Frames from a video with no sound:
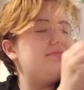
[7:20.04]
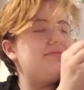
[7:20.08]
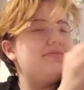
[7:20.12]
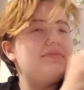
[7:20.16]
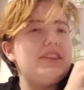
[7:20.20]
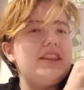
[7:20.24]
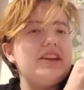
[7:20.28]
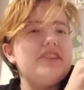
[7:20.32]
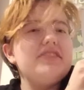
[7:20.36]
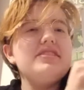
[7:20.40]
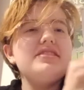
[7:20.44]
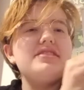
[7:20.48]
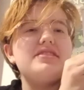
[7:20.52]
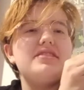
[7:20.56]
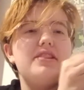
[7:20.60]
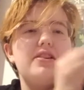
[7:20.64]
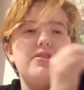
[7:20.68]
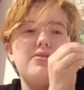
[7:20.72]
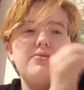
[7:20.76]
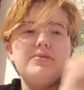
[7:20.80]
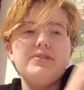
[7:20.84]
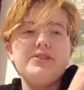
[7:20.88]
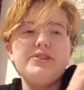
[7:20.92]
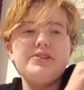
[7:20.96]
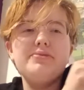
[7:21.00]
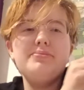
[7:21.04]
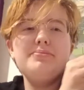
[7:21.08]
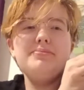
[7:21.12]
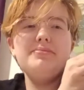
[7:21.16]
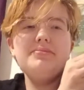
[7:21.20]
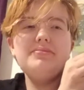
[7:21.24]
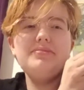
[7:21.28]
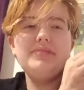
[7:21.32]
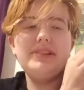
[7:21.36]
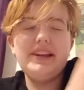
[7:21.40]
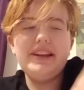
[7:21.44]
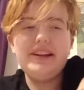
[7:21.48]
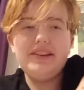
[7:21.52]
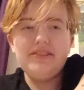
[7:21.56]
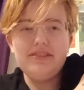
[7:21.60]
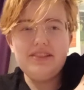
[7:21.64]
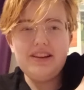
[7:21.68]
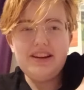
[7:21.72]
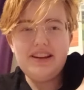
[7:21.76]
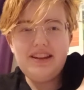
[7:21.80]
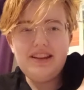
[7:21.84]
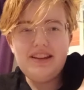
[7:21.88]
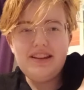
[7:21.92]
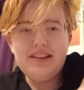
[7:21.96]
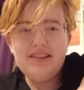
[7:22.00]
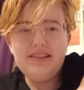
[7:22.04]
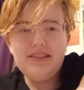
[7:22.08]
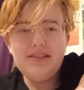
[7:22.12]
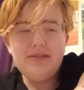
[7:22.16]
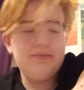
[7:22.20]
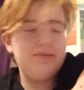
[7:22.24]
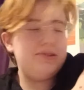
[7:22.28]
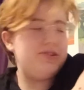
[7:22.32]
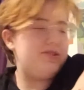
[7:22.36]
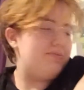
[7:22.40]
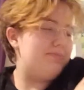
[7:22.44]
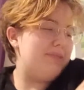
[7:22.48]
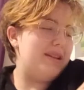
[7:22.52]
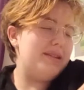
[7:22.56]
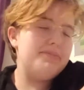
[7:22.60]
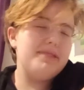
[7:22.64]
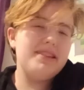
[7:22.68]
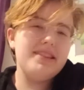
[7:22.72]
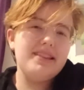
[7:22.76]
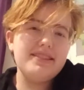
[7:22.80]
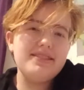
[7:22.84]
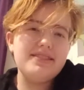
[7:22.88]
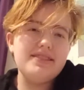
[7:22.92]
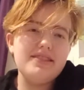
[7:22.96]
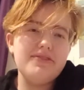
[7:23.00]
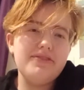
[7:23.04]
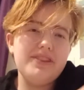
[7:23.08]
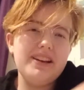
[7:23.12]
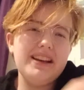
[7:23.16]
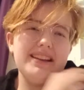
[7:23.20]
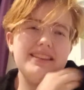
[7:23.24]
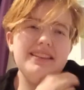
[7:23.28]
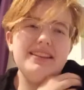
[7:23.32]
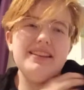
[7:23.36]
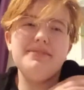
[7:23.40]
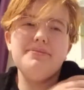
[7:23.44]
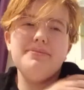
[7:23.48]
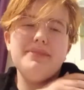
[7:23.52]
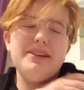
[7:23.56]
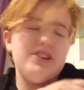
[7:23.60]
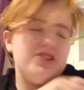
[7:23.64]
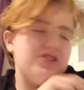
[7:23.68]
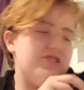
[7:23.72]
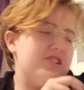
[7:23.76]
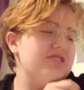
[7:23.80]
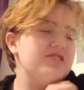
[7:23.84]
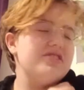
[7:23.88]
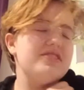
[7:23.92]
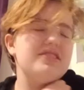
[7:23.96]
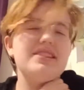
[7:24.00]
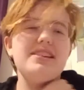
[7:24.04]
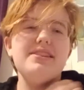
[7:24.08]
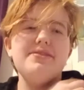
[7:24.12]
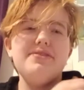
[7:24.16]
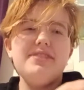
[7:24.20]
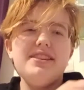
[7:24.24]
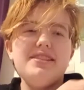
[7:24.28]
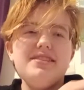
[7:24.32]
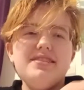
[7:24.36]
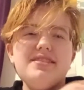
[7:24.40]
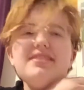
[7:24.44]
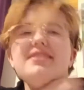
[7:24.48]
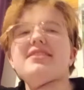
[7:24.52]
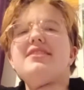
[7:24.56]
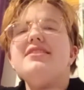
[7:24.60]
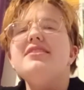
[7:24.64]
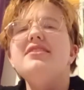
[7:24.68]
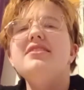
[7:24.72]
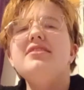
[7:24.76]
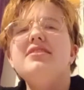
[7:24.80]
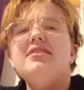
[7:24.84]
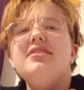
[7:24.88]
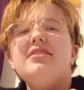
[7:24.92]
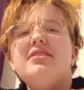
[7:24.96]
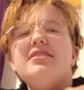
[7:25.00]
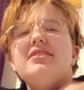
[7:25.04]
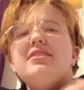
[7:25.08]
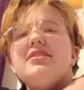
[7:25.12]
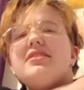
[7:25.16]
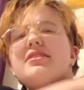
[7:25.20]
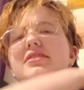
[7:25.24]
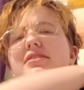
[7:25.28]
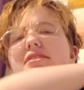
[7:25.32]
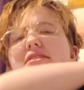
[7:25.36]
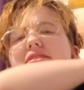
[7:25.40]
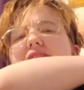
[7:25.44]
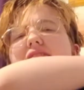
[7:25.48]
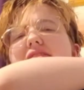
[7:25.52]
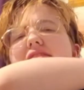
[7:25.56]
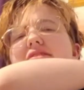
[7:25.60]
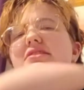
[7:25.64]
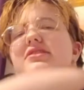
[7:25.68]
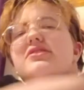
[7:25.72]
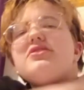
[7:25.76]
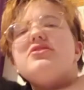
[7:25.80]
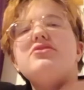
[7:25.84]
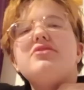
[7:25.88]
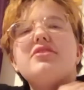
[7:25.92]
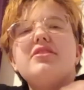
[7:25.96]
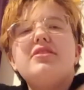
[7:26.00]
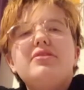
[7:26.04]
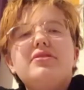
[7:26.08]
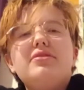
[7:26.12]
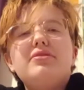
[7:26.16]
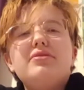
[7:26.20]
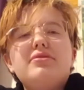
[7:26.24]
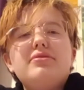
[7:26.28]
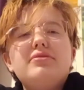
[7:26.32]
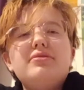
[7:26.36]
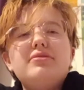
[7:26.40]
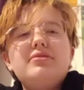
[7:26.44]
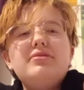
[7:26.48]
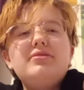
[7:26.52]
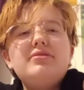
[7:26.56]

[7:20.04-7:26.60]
there is no room, like, right here, which maybe that's the fact that my shirt sleeve ends there. So,